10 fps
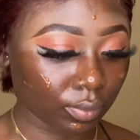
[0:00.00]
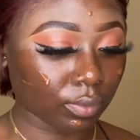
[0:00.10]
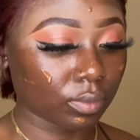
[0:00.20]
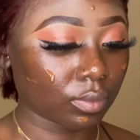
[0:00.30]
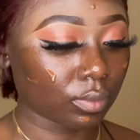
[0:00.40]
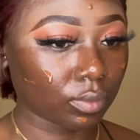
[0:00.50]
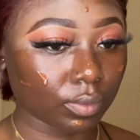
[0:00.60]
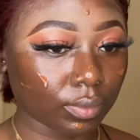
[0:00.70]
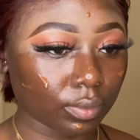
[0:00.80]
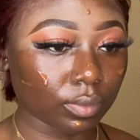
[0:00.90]
I
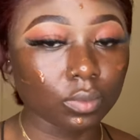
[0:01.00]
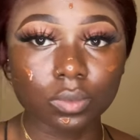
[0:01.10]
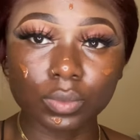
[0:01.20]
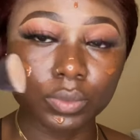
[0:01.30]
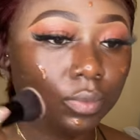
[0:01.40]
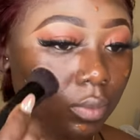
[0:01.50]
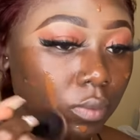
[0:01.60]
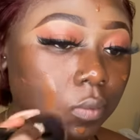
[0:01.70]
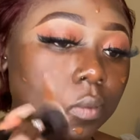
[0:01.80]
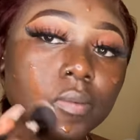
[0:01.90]
personally
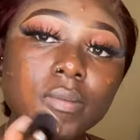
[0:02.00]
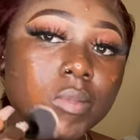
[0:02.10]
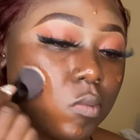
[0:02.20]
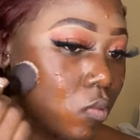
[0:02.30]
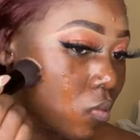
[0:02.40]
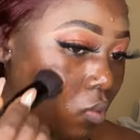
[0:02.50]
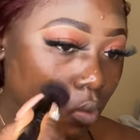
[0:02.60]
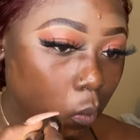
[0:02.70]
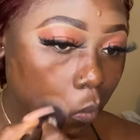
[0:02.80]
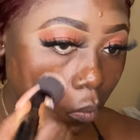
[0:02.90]
prefer
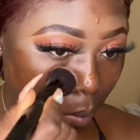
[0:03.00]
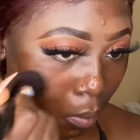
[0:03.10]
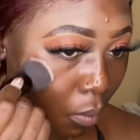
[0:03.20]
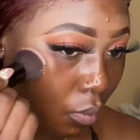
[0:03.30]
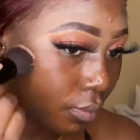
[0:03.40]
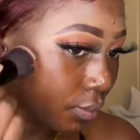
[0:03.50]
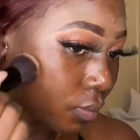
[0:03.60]
uh,